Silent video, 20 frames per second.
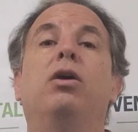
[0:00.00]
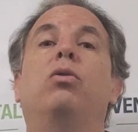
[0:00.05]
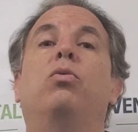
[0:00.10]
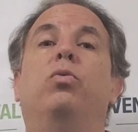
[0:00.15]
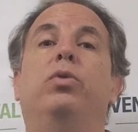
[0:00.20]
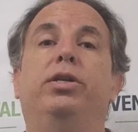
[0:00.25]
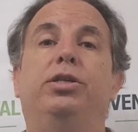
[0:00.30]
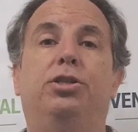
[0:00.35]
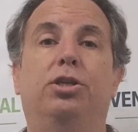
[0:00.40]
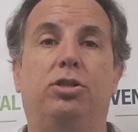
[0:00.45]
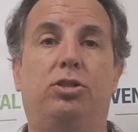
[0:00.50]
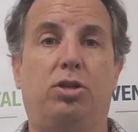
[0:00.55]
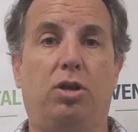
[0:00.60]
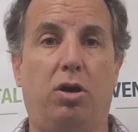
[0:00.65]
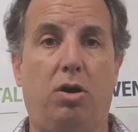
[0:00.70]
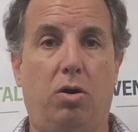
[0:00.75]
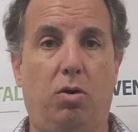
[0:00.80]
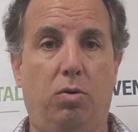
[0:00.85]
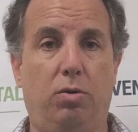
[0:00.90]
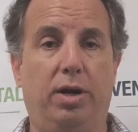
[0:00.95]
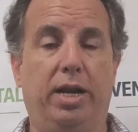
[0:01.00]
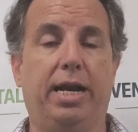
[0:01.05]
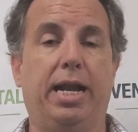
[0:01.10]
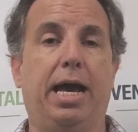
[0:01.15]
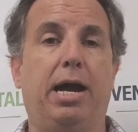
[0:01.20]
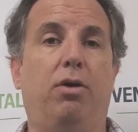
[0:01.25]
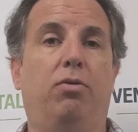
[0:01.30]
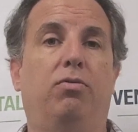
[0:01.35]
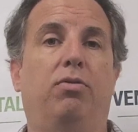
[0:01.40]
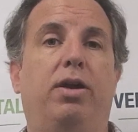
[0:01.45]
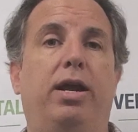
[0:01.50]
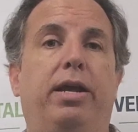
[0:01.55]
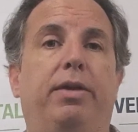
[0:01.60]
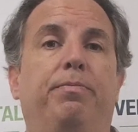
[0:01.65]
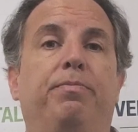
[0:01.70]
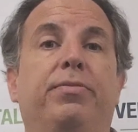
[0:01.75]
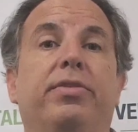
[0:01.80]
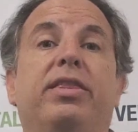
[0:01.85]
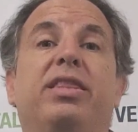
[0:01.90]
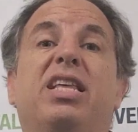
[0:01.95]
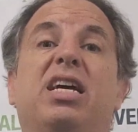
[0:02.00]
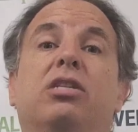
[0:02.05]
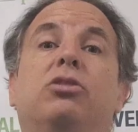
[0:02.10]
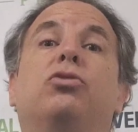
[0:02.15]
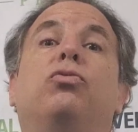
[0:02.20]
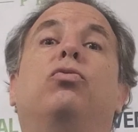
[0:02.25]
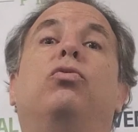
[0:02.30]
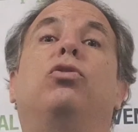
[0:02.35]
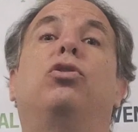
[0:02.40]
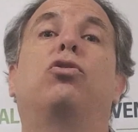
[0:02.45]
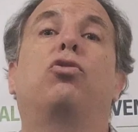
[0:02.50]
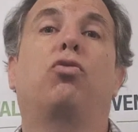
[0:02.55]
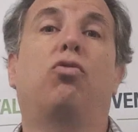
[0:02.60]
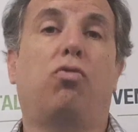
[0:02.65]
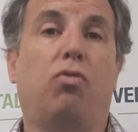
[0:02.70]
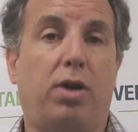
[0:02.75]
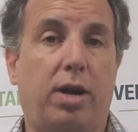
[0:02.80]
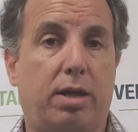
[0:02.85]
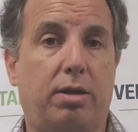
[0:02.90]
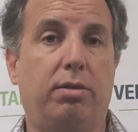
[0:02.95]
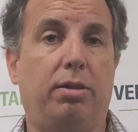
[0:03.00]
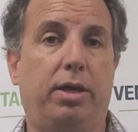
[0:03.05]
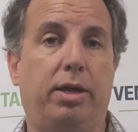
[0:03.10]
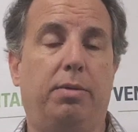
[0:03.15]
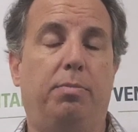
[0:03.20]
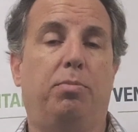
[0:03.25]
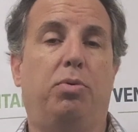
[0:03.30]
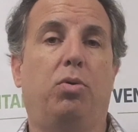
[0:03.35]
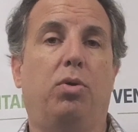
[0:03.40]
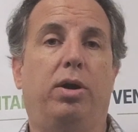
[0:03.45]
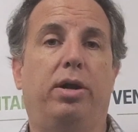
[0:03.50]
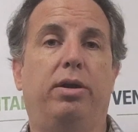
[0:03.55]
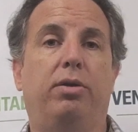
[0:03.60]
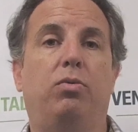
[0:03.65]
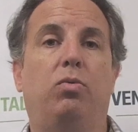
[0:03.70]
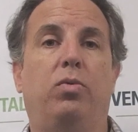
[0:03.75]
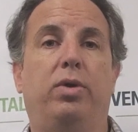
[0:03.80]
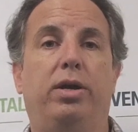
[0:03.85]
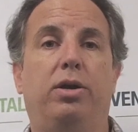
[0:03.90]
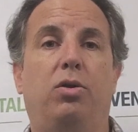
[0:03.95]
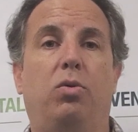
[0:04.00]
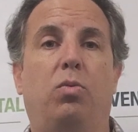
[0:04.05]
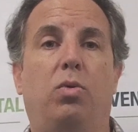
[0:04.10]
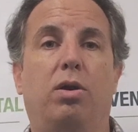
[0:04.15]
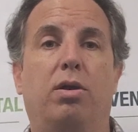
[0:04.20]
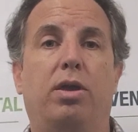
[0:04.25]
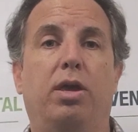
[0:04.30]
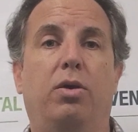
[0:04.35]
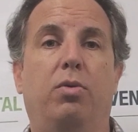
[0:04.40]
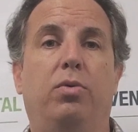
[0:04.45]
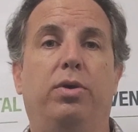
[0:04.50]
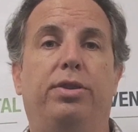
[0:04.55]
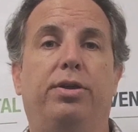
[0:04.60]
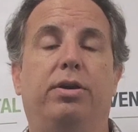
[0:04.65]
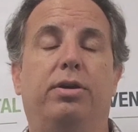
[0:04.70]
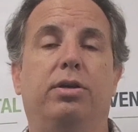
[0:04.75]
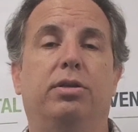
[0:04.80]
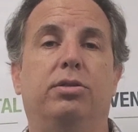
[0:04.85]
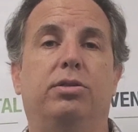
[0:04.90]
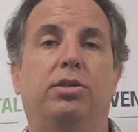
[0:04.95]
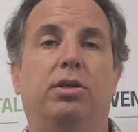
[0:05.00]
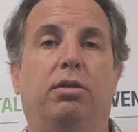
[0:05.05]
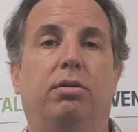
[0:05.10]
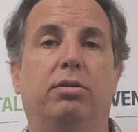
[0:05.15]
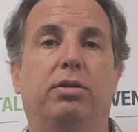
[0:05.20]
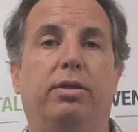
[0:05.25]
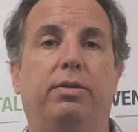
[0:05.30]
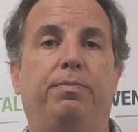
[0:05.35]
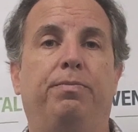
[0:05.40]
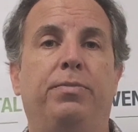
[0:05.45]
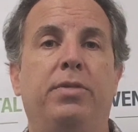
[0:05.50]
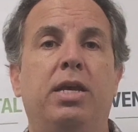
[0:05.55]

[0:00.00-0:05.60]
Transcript: We just own it outright. That's critically important when you're working with a consultant.